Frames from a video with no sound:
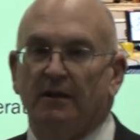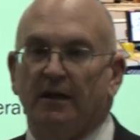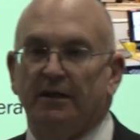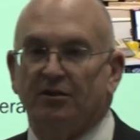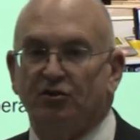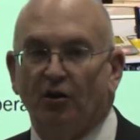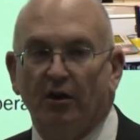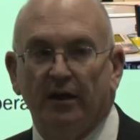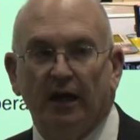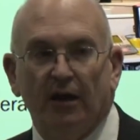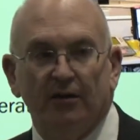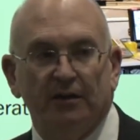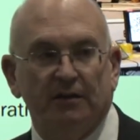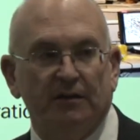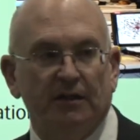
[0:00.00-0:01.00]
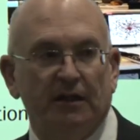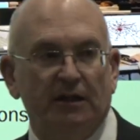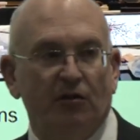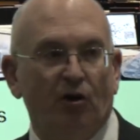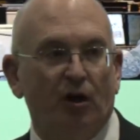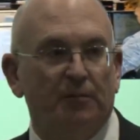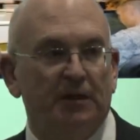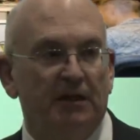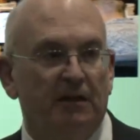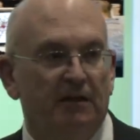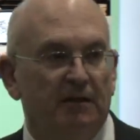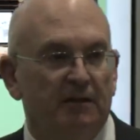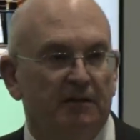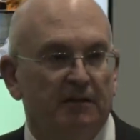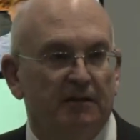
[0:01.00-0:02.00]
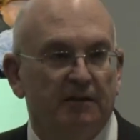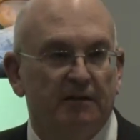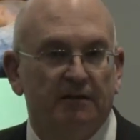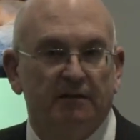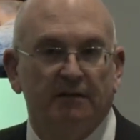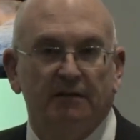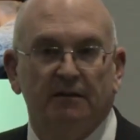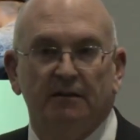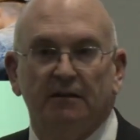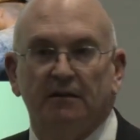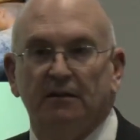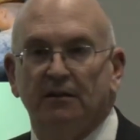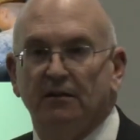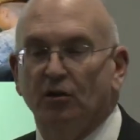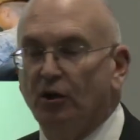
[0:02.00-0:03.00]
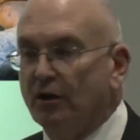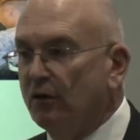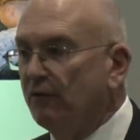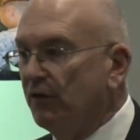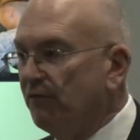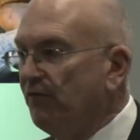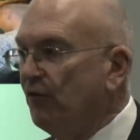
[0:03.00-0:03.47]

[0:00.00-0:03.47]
I started out in the Army, looking over the